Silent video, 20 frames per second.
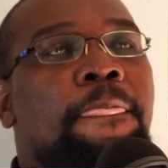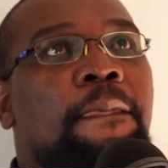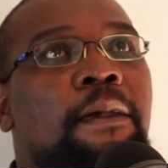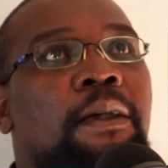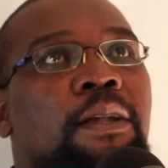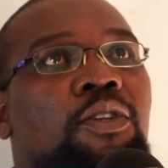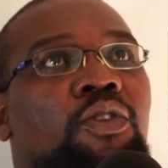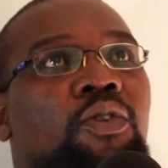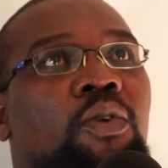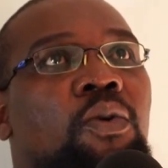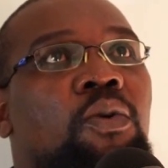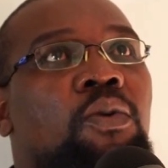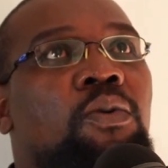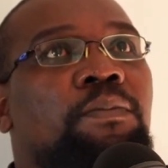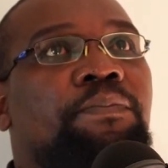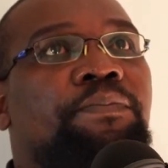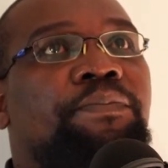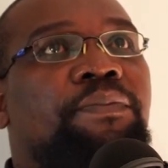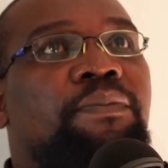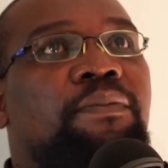So
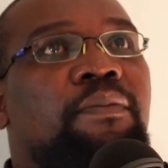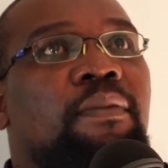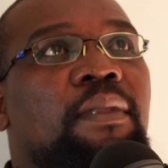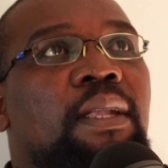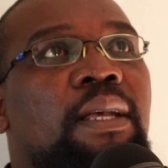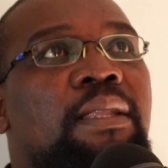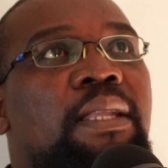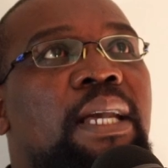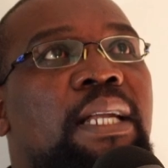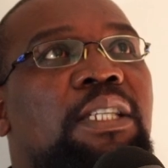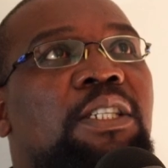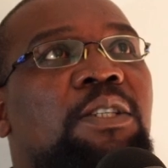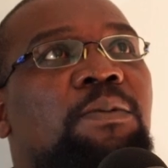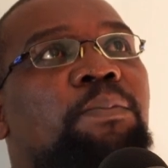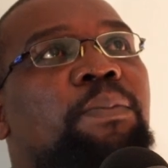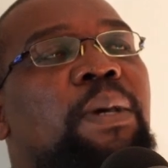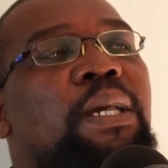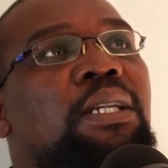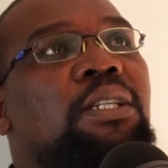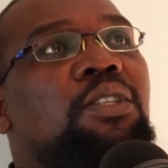that
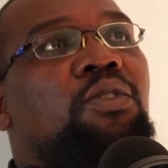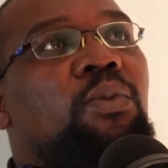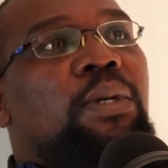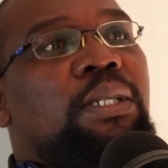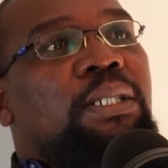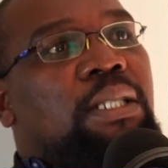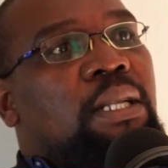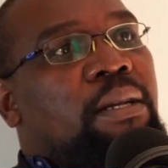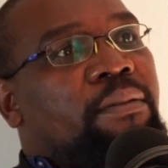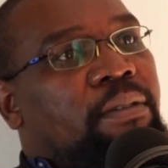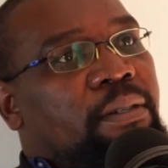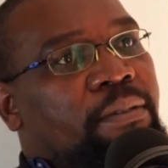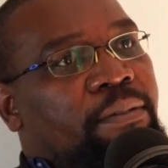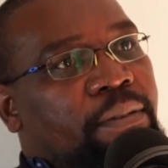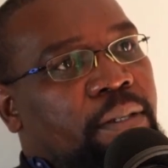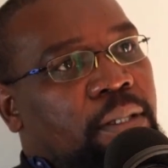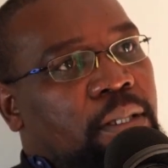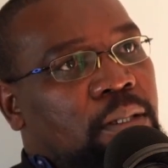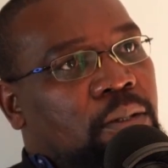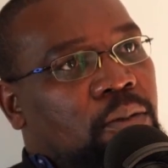space was never
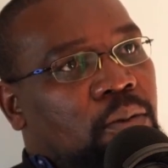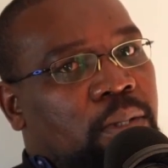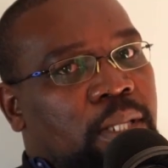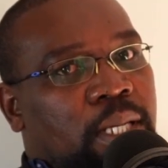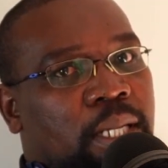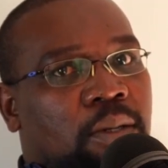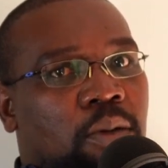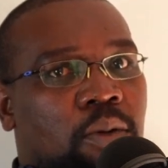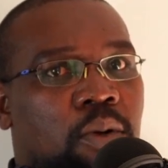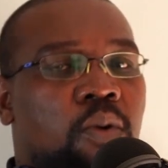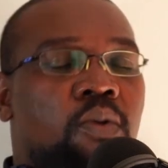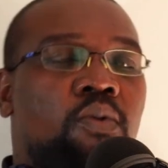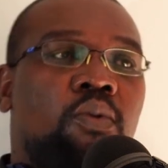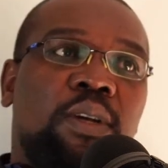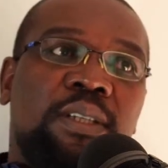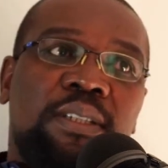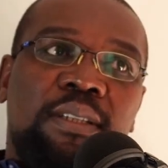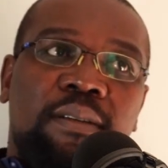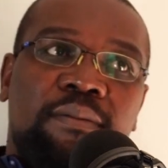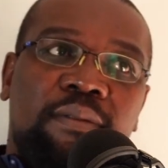filled, or that role
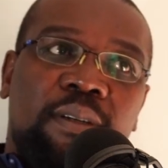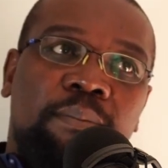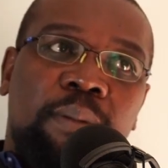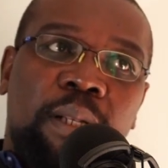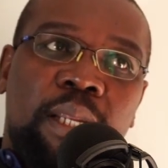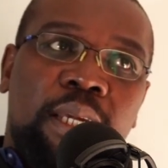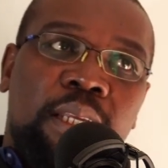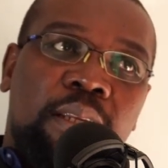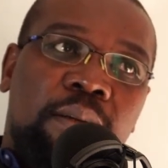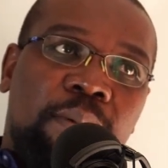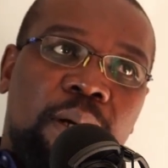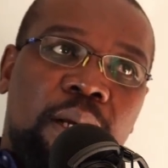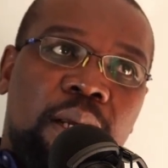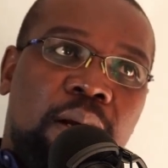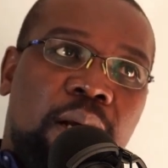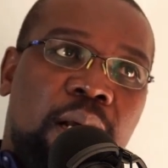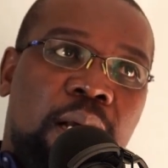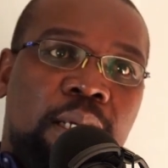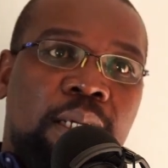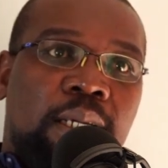was never played by
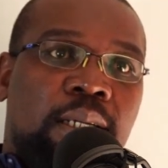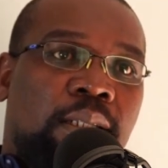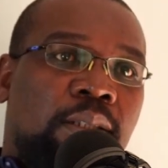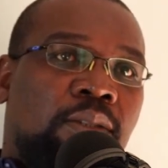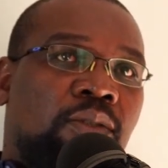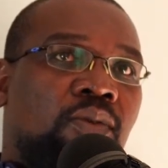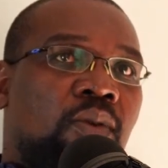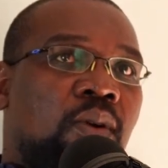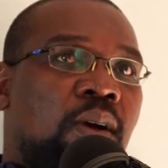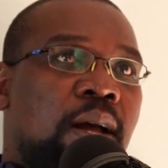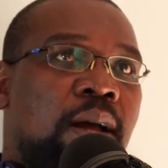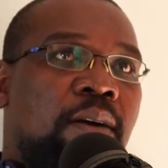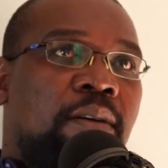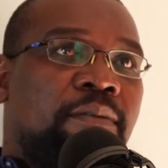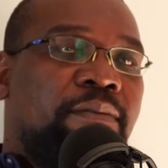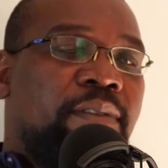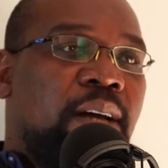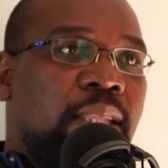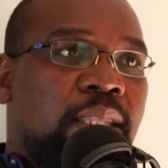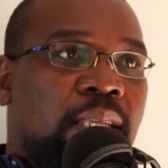our uncles or our
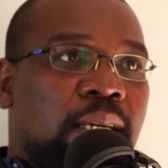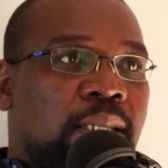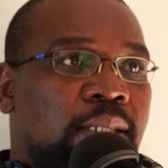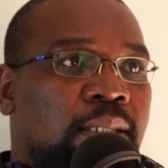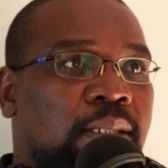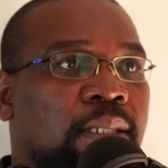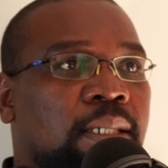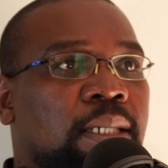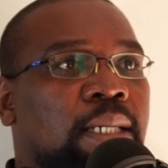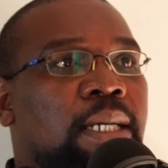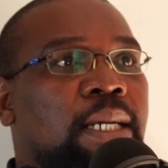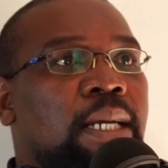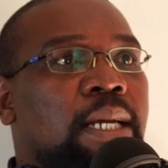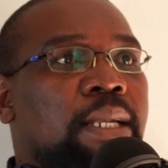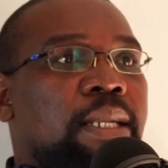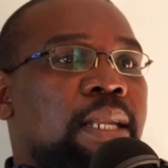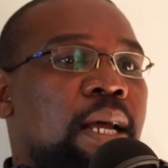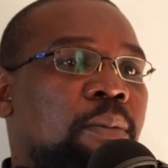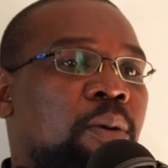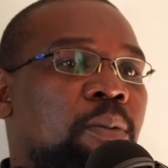fathers.
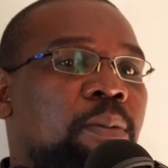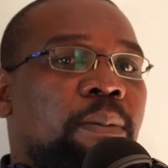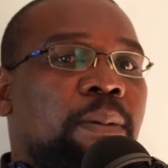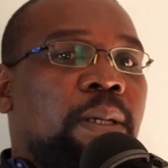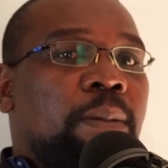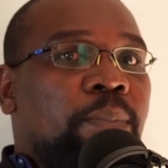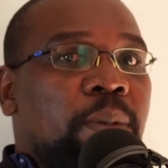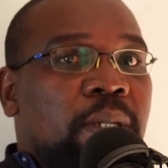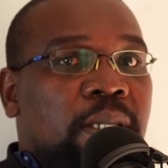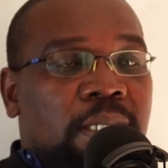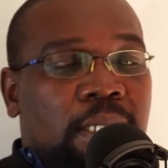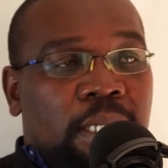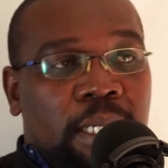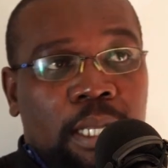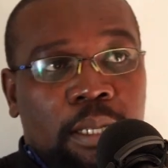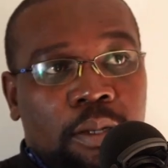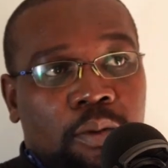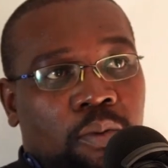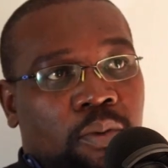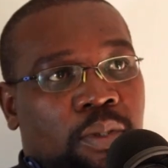Nabo bebe busy
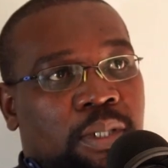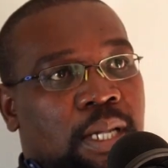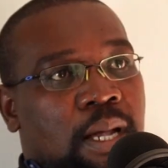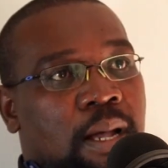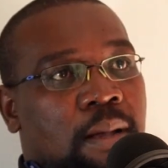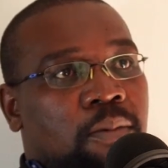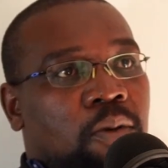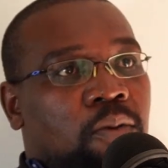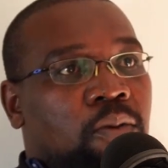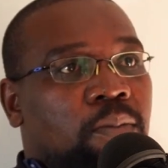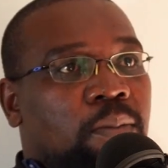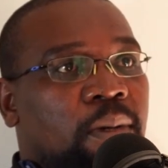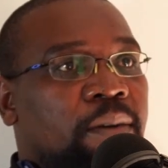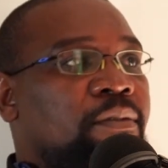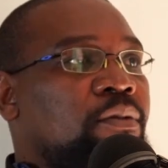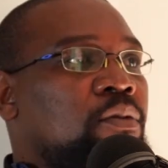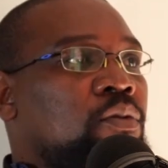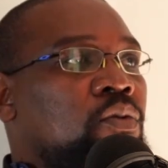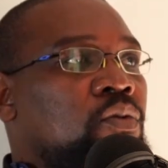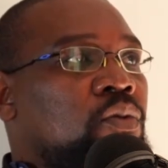ngento zabo
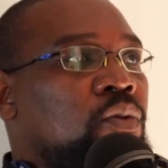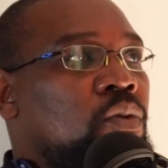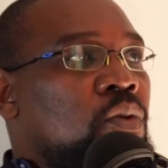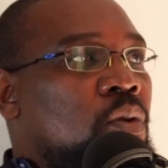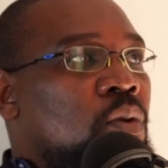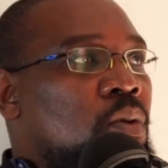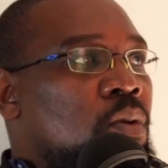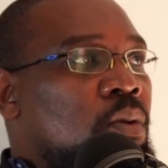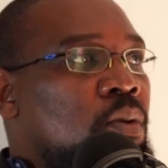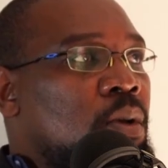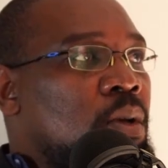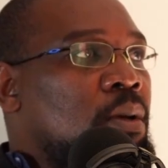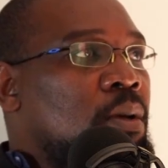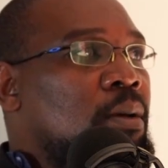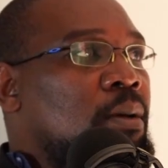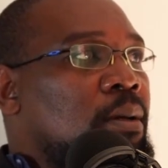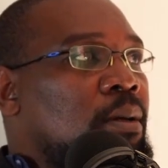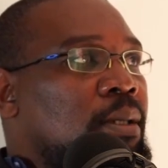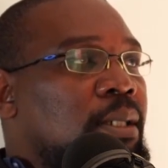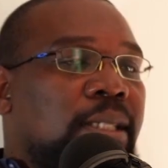bafuna
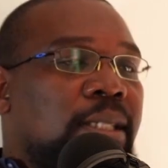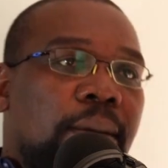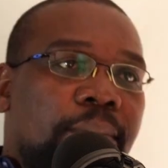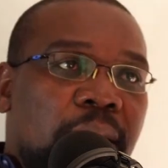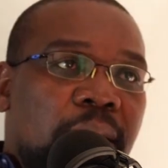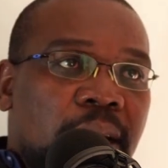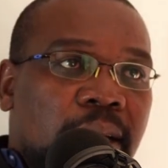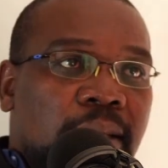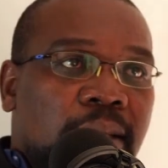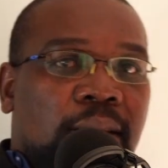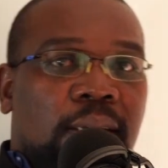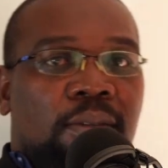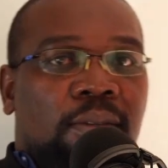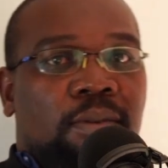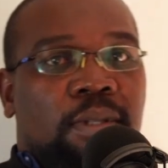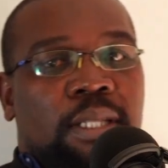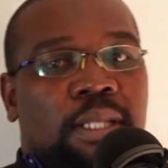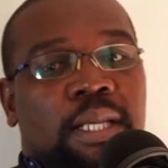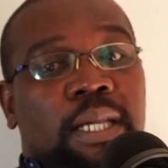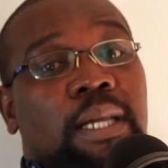ukuyosebenza so
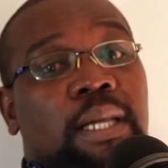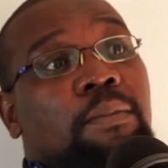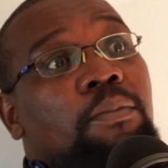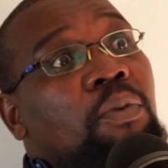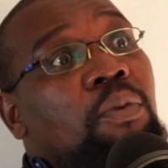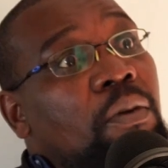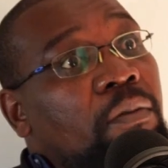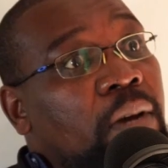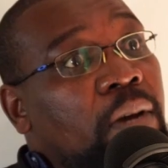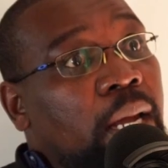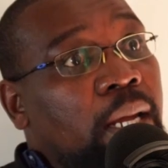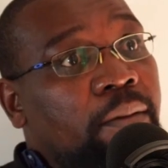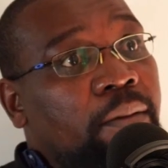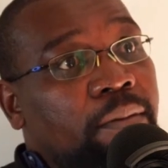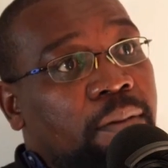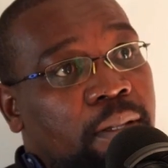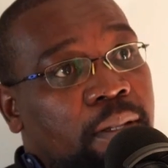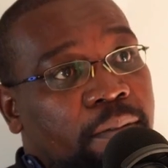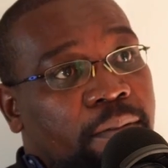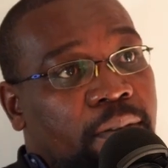that they can provide
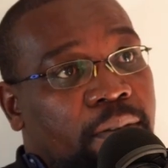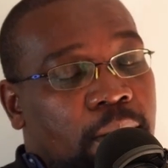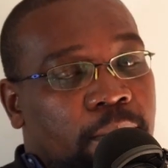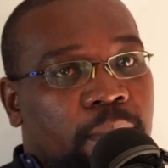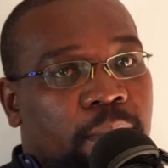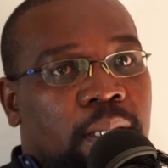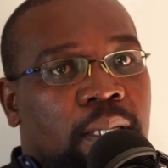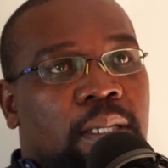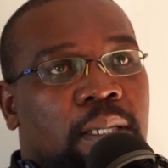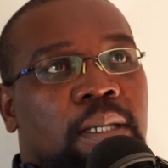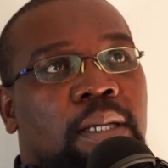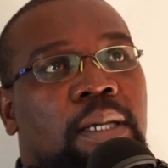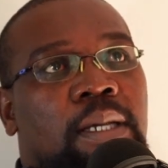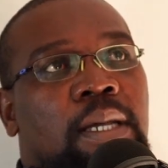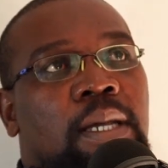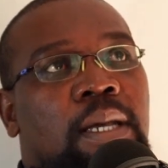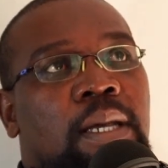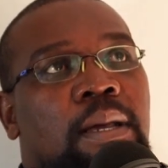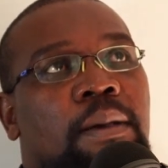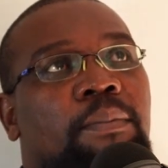for the family.
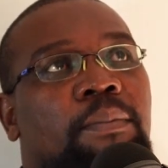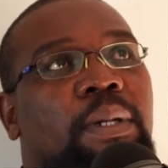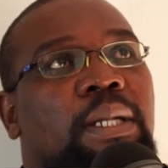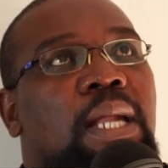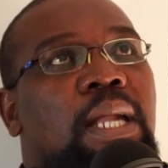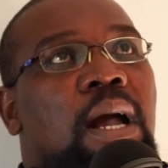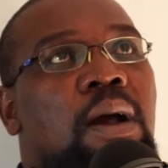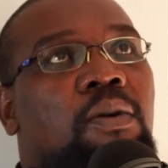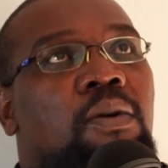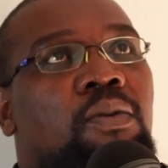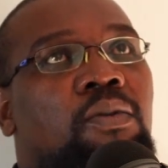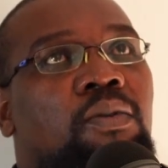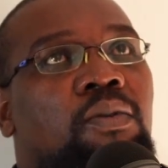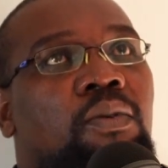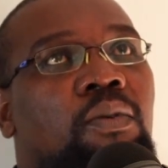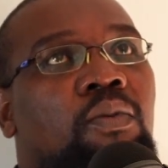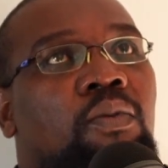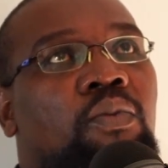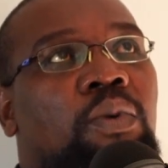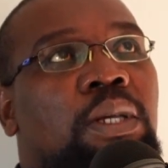But now
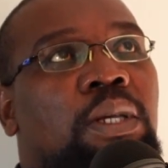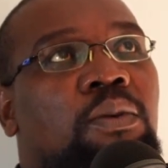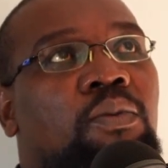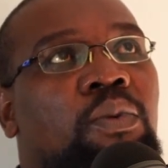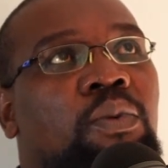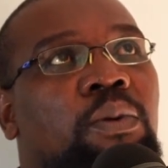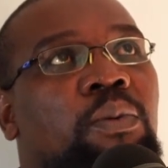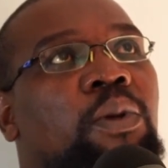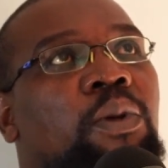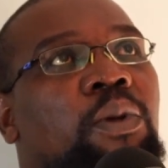we were